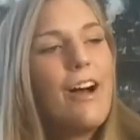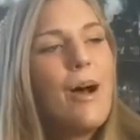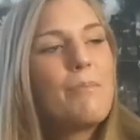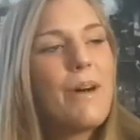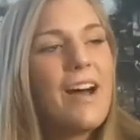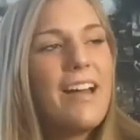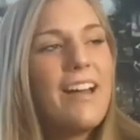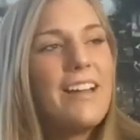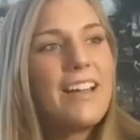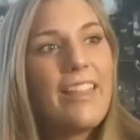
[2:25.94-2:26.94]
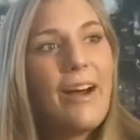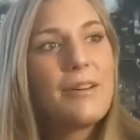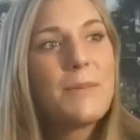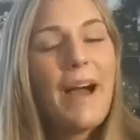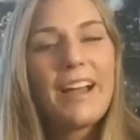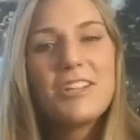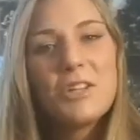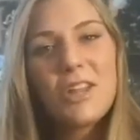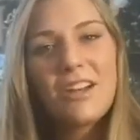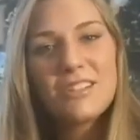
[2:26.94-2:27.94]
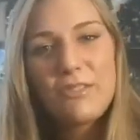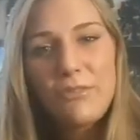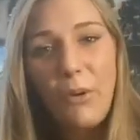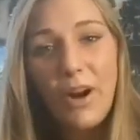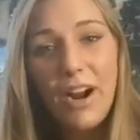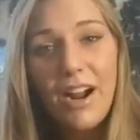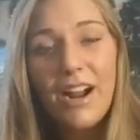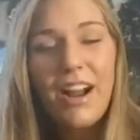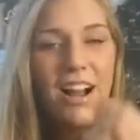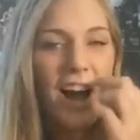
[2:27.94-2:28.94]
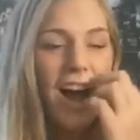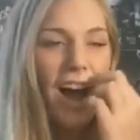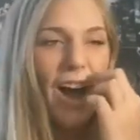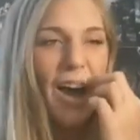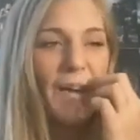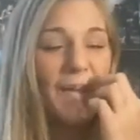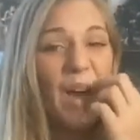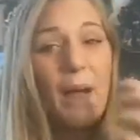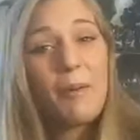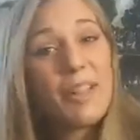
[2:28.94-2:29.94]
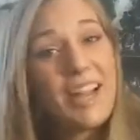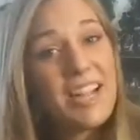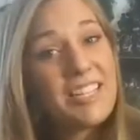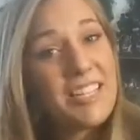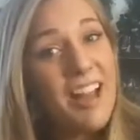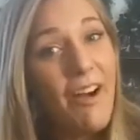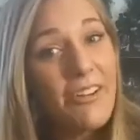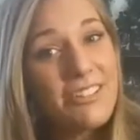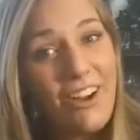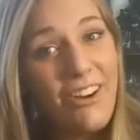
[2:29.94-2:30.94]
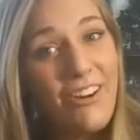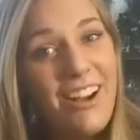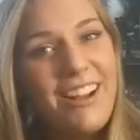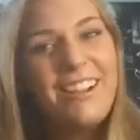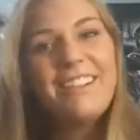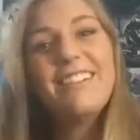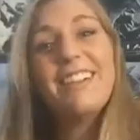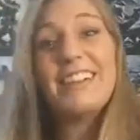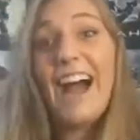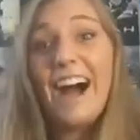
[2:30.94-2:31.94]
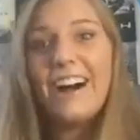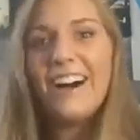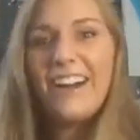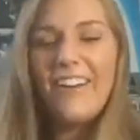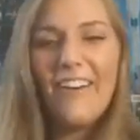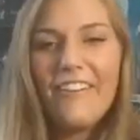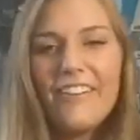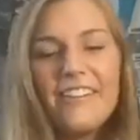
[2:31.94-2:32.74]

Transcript: But, yeah, that was back in 2004. I'm only 19 now, so, yeah, I know.